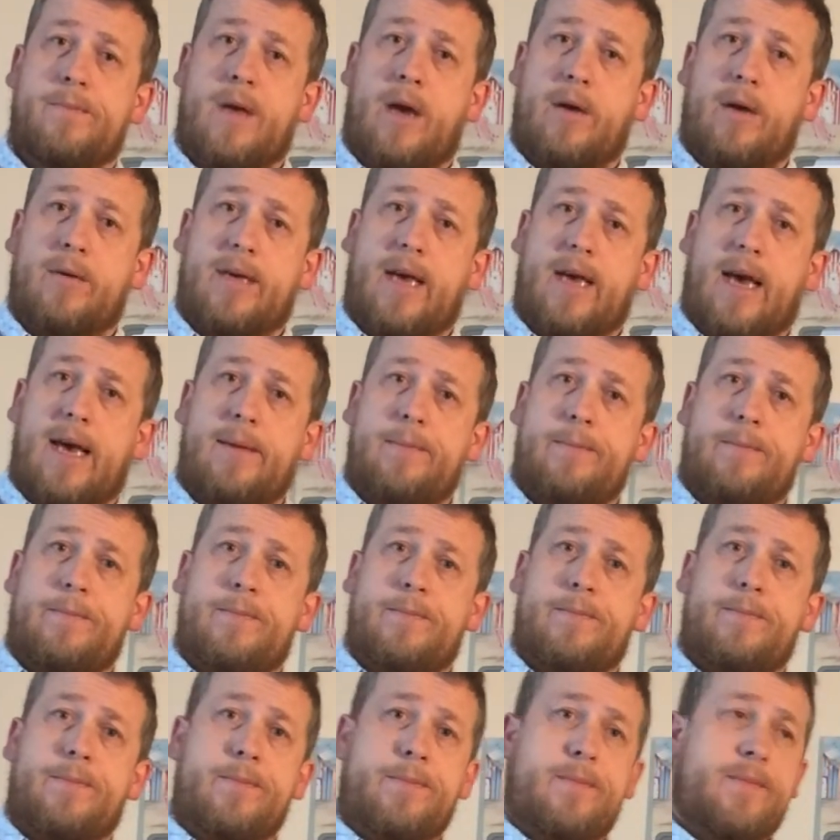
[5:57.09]
Okay,
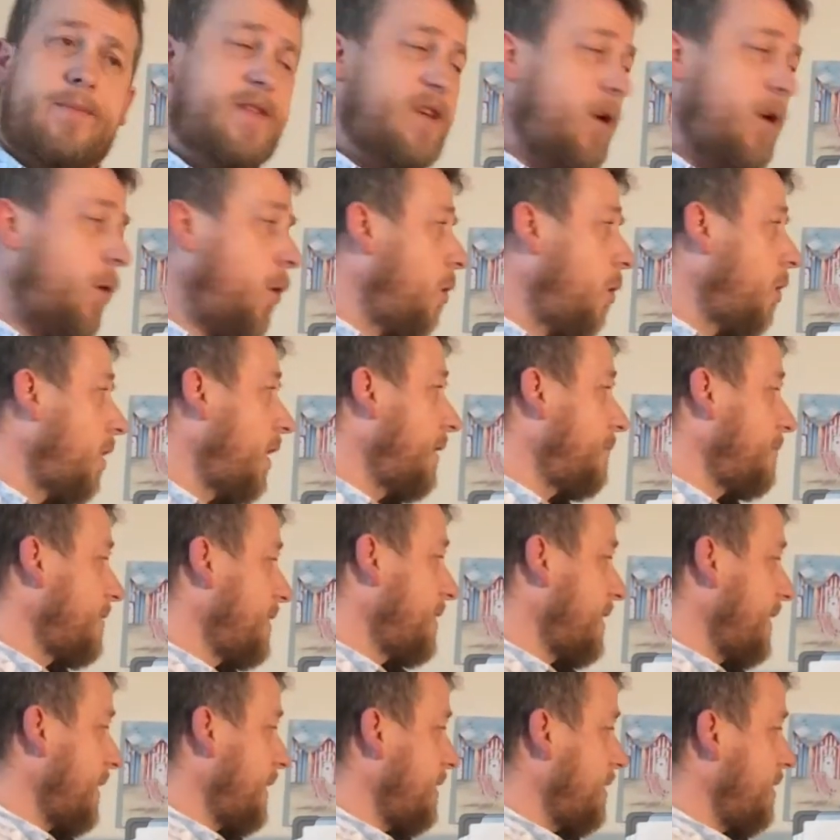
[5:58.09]
so all I
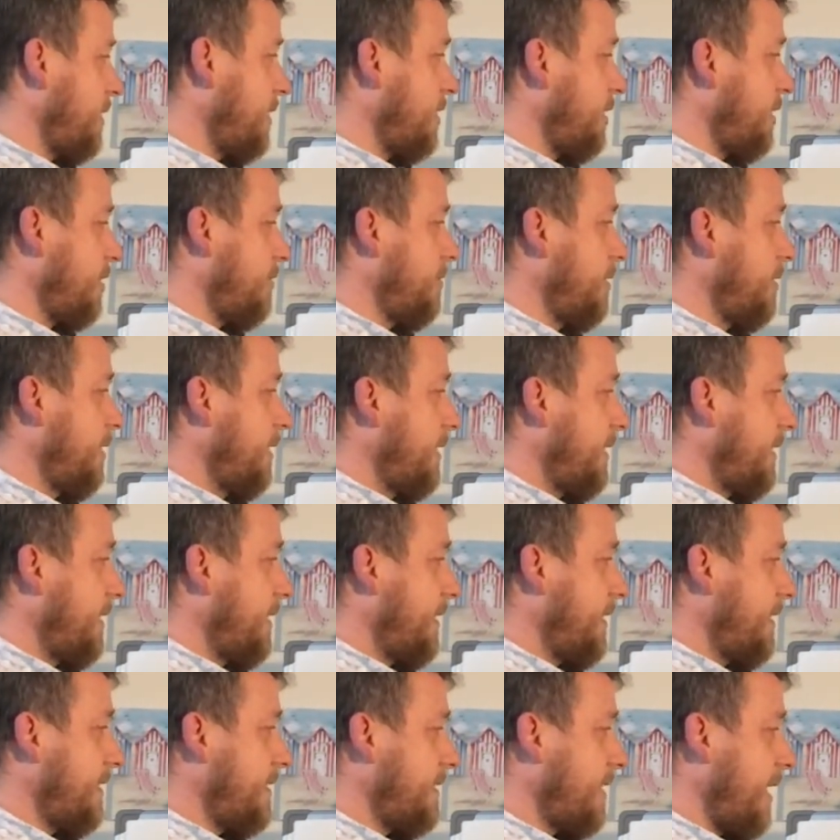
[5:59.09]
would need to do
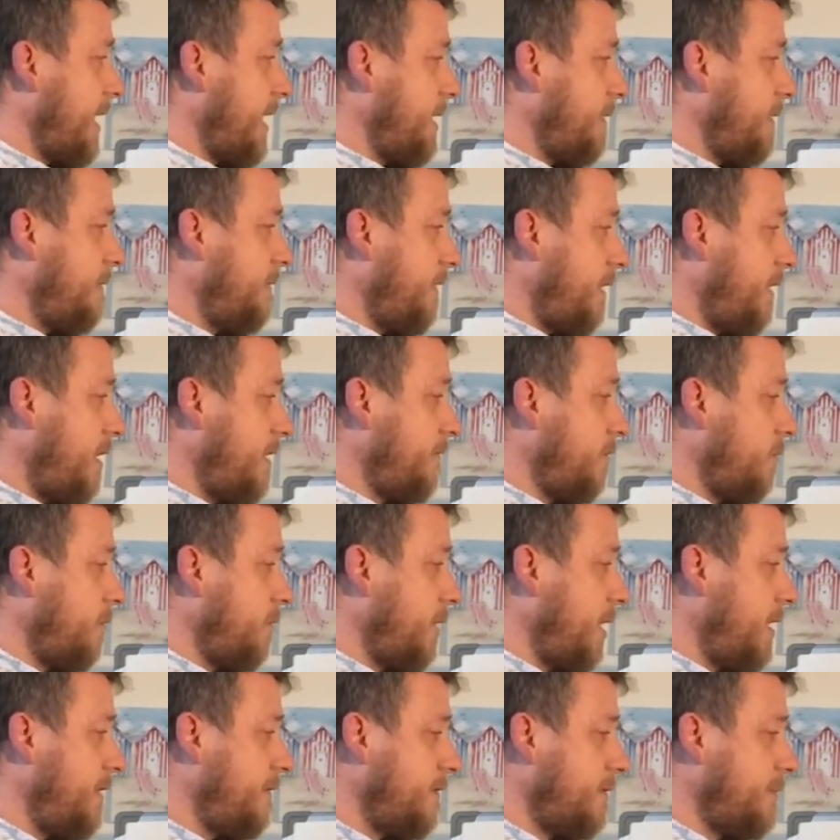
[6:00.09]
is take 5
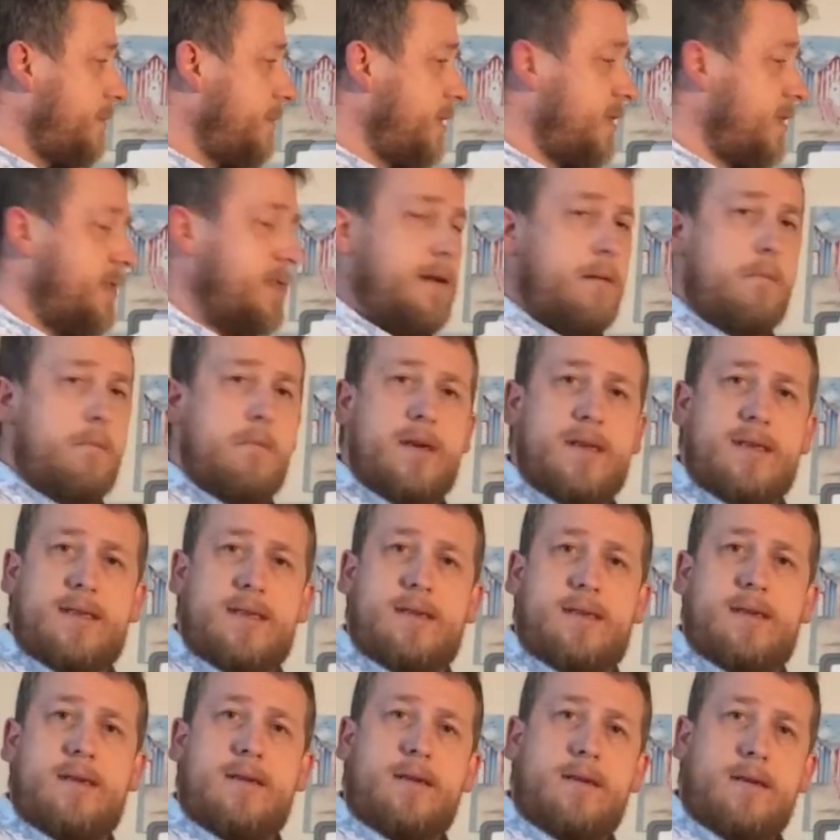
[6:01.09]
away from these
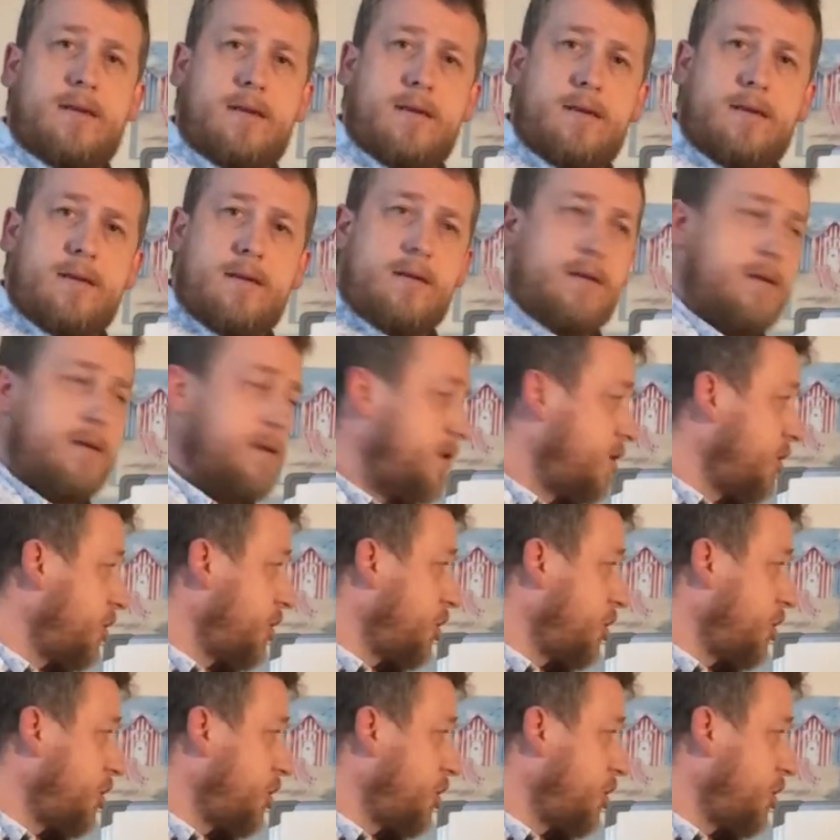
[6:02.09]
numbers to